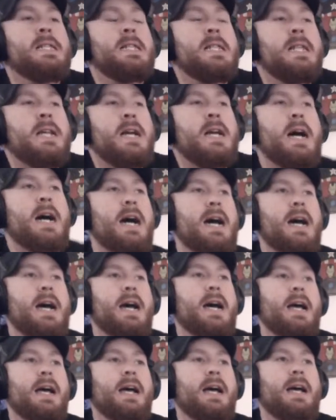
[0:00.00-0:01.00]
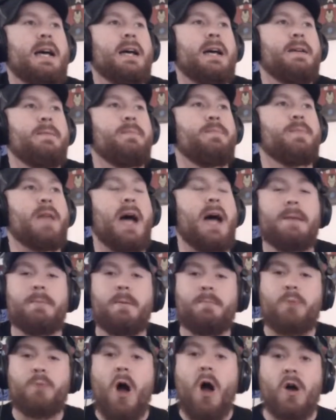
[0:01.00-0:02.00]
I'm a
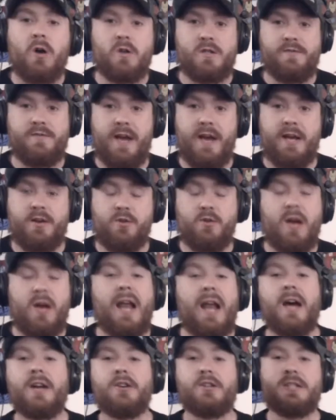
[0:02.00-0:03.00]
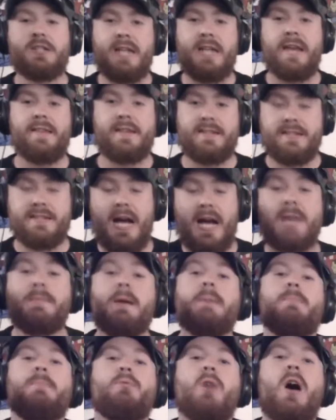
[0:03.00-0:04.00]
Broncos fan. You got to understand this. I am
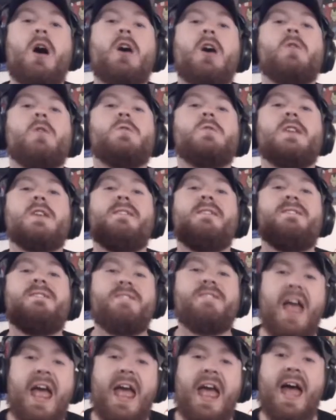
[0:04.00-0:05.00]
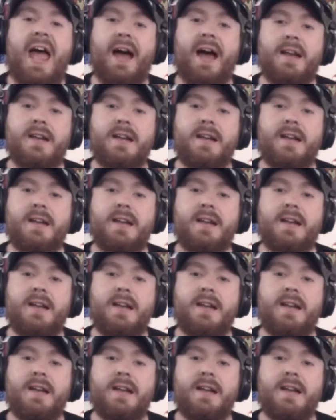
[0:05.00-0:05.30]
a Broncos fan.